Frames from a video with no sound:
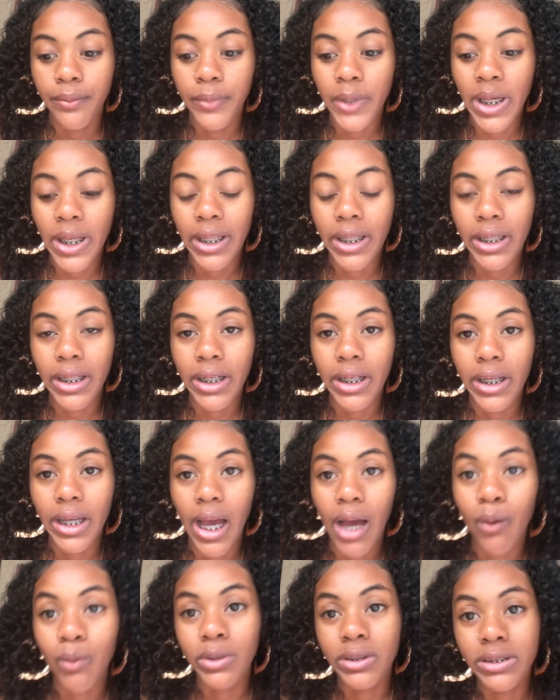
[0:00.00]
but
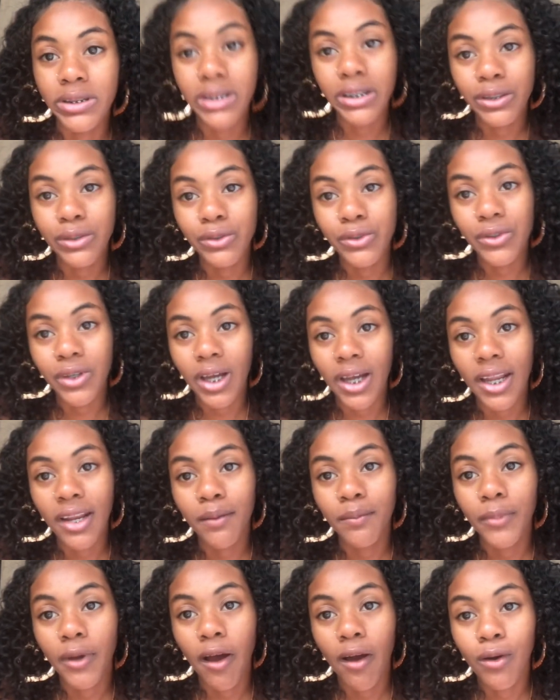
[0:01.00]
I will still try to
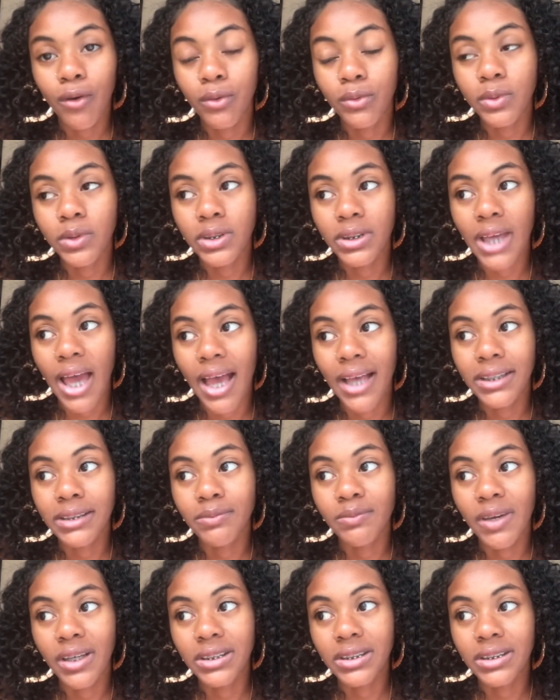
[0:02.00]
post as
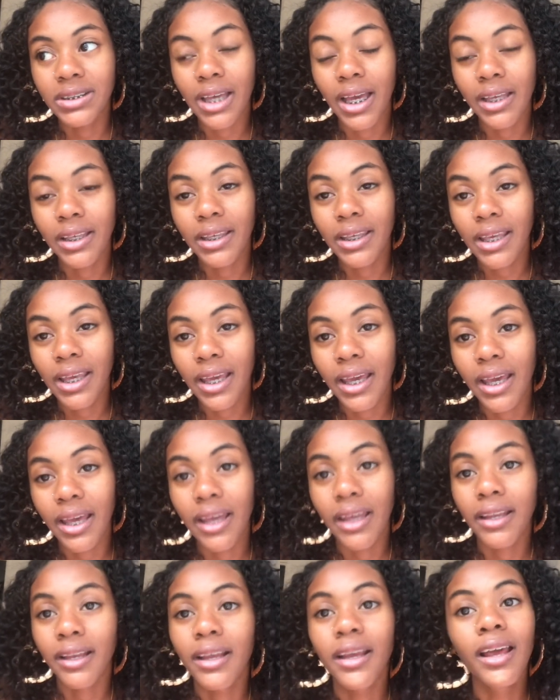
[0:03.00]
much as I
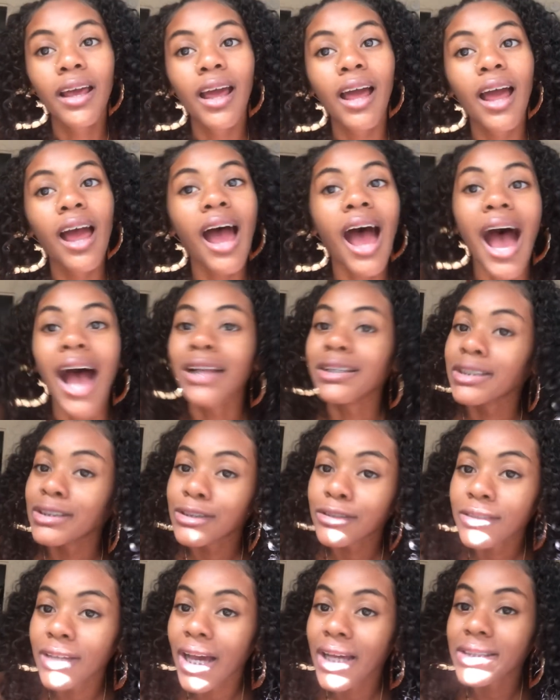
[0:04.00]
can. I need
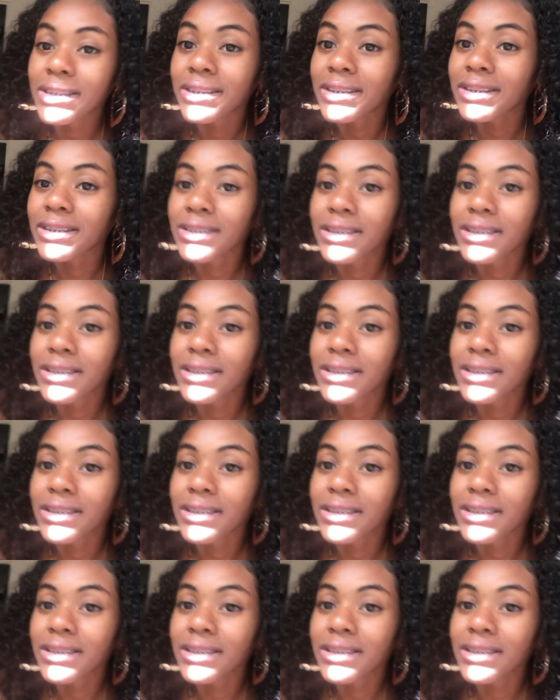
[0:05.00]
you guys to